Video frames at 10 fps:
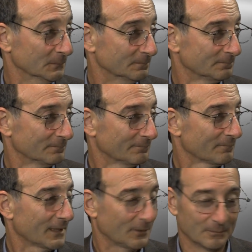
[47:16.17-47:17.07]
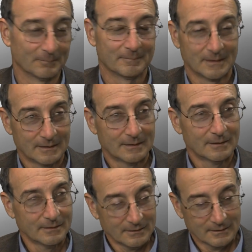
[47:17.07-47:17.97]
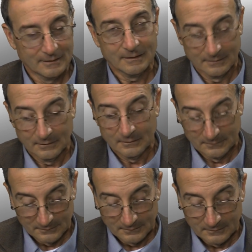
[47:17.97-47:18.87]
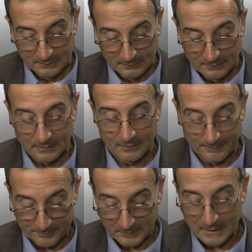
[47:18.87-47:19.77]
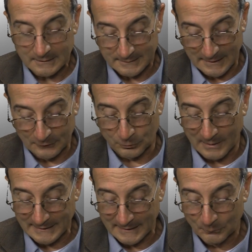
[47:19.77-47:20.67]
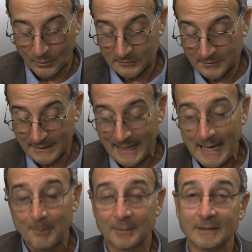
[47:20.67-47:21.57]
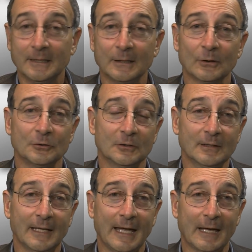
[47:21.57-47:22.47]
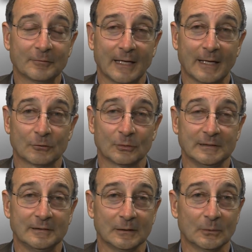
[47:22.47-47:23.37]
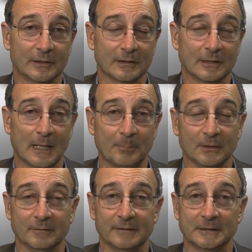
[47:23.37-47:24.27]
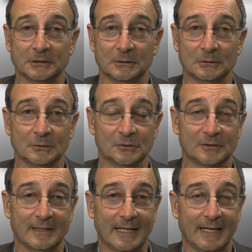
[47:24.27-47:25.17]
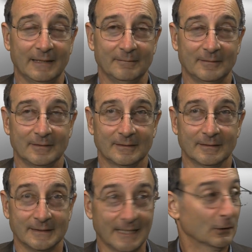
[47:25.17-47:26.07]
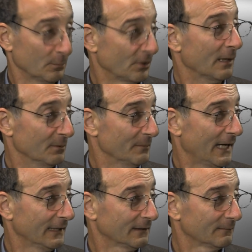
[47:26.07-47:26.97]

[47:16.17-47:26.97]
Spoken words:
Yeah, this is where it gets really seemingly creative if you're going to try to get through it. That's right. And what's going to happen here is you're going to have to actually deal with a couple of issues that, again, are problematic.